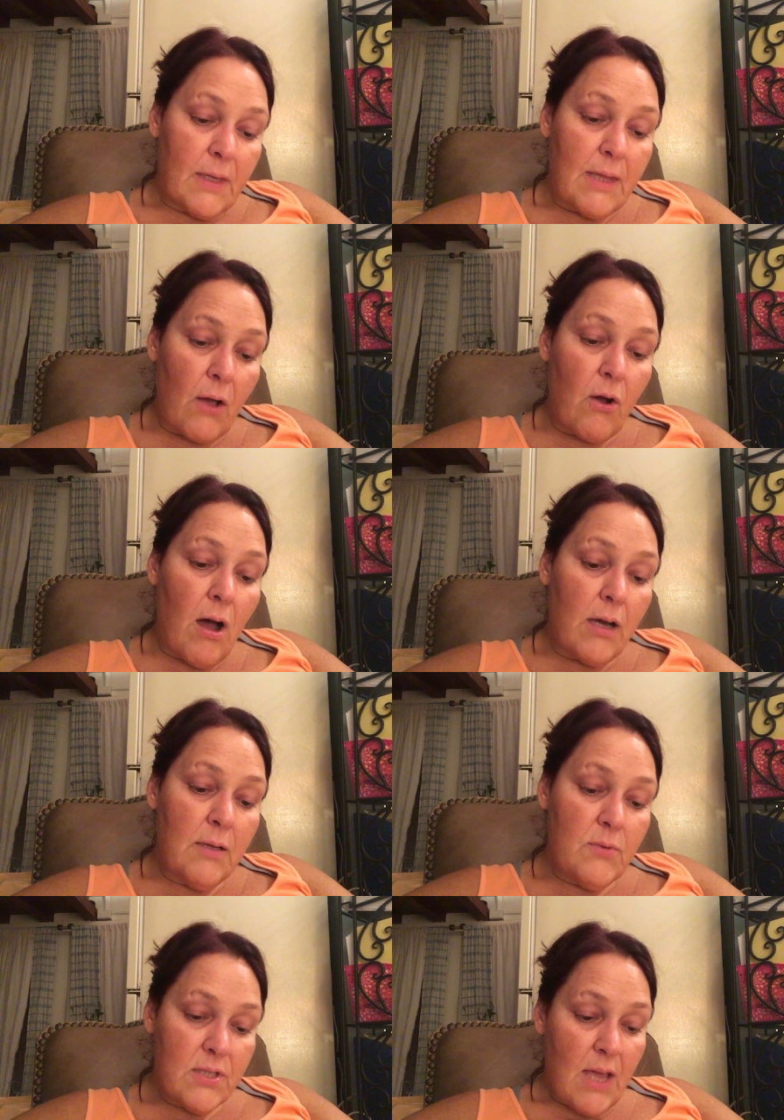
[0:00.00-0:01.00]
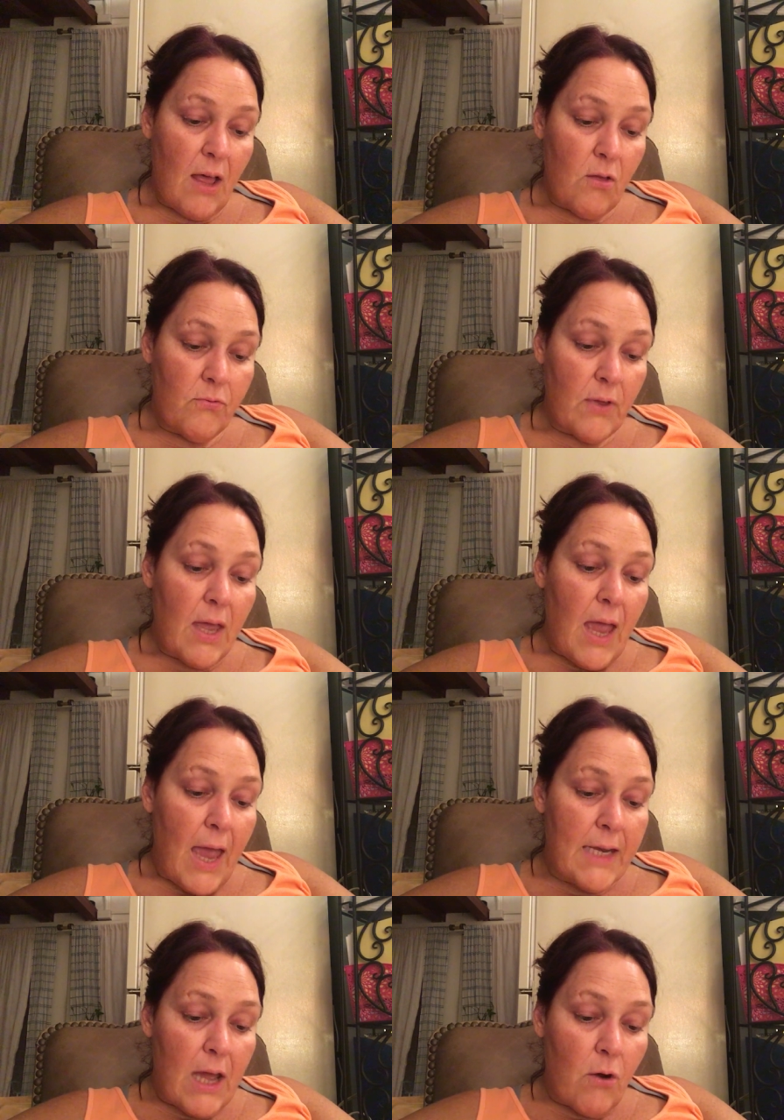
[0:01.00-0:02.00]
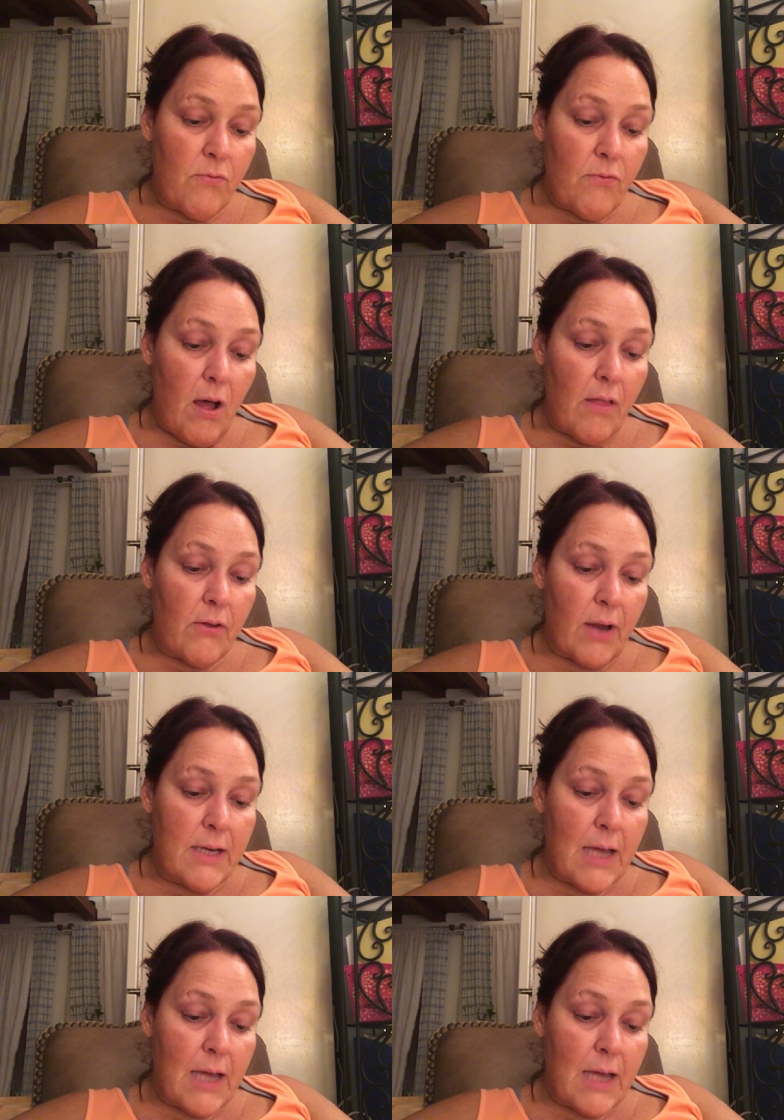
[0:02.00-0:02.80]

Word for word: Now God Himself and our Father and